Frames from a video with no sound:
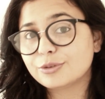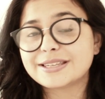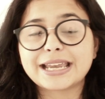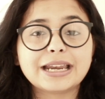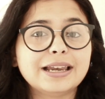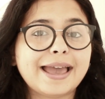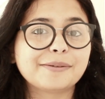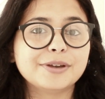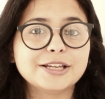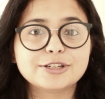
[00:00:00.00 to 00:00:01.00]
second
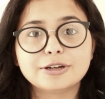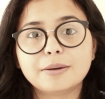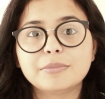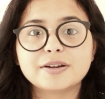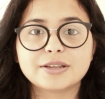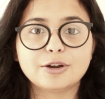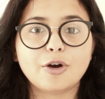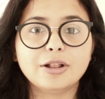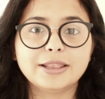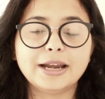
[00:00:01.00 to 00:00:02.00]
language, numbers, and
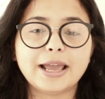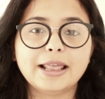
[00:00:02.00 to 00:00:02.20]
all that,